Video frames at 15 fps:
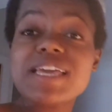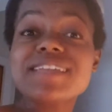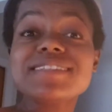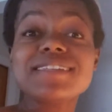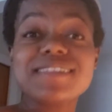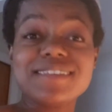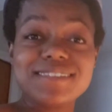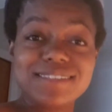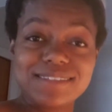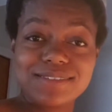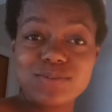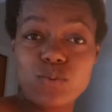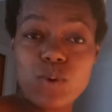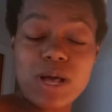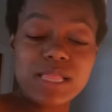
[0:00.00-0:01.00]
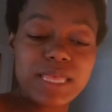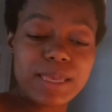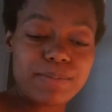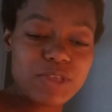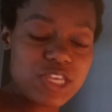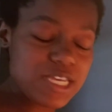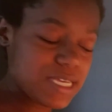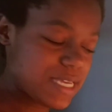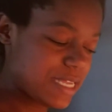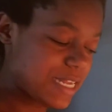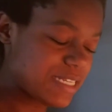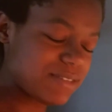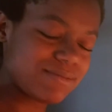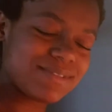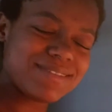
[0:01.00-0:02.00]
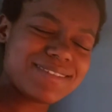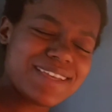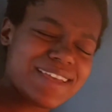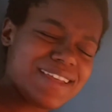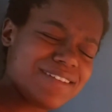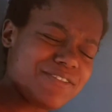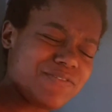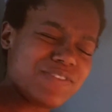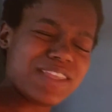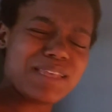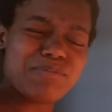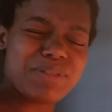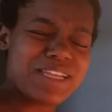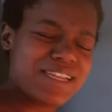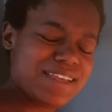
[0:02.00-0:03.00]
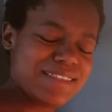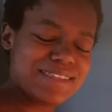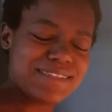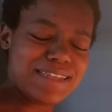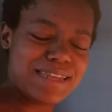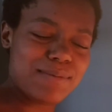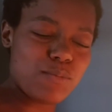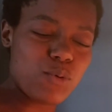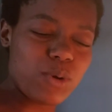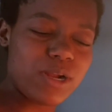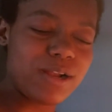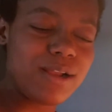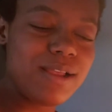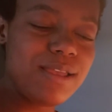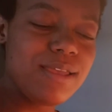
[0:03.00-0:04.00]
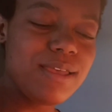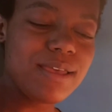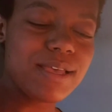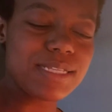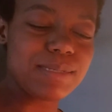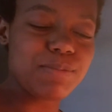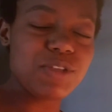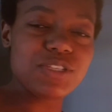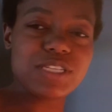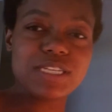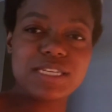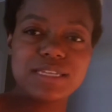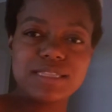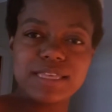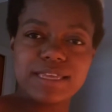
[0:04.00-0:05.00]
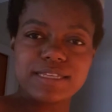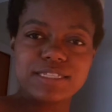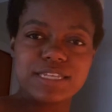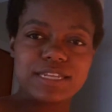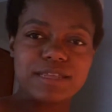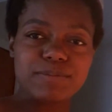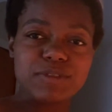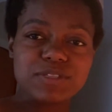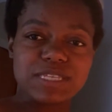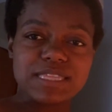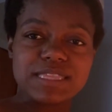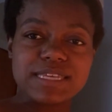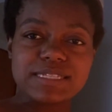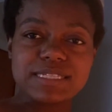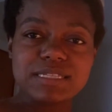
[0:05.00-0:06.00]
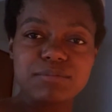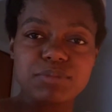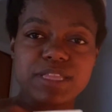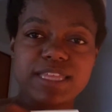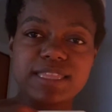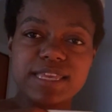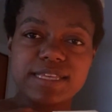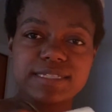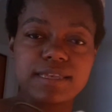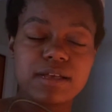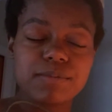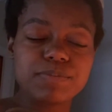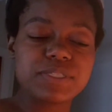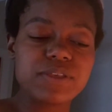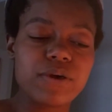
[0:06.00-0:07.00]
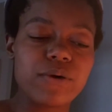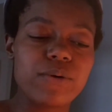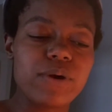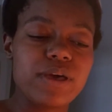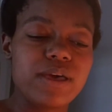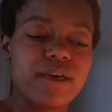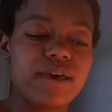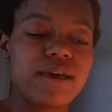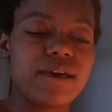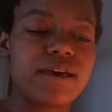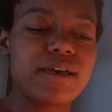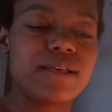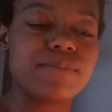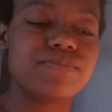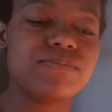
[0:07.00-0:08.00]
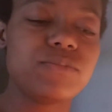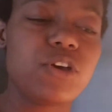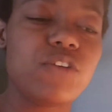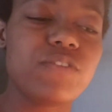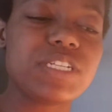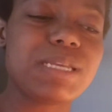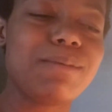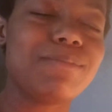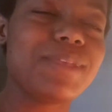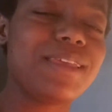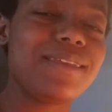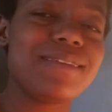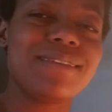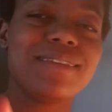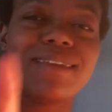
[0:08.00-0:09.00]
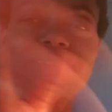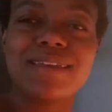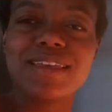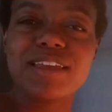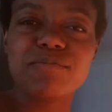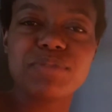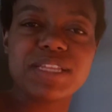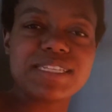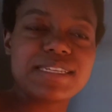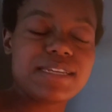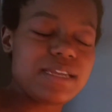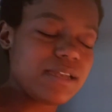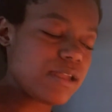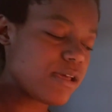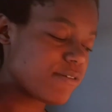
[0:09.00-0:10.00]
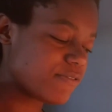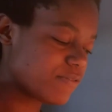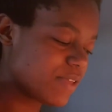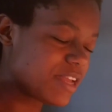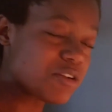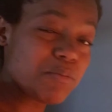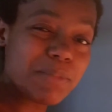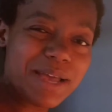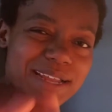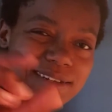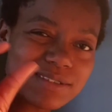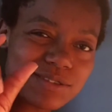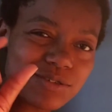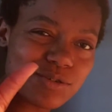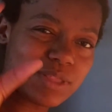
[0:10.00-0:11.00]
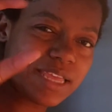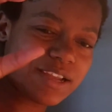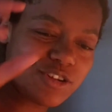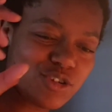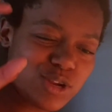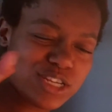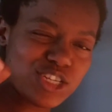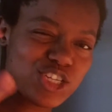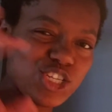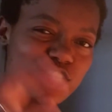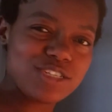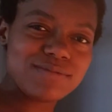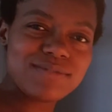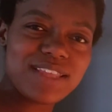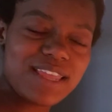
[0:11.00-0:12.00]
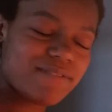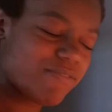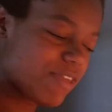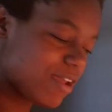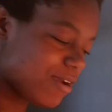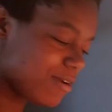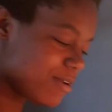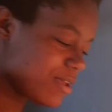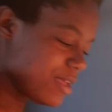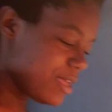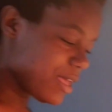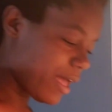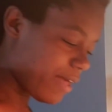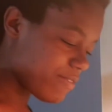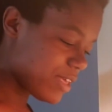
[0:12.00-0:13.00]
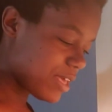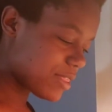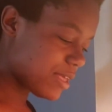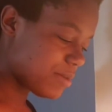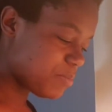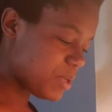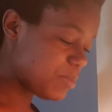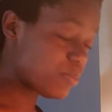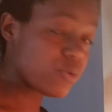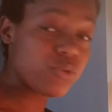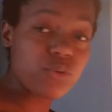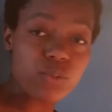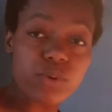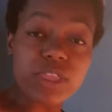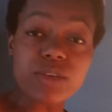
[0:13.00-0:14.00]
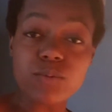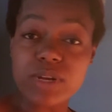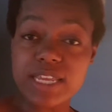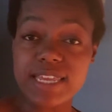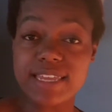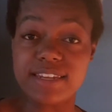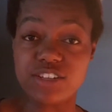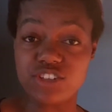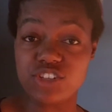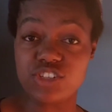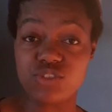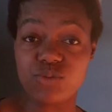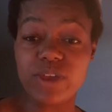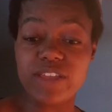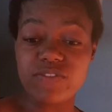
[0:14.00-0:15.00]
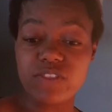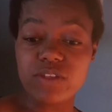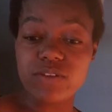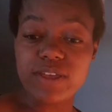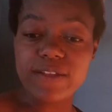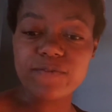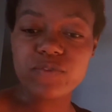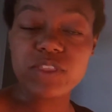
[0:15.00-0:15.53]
laziness while I'm cooking. I was like, I don't feel like blending this anymore, because I'm usually, like I said, I'm using this to blend things up. So over time, like, I blended it enough. I don't mind a little like crunch in there. I think like people who really want to get it just right, they'll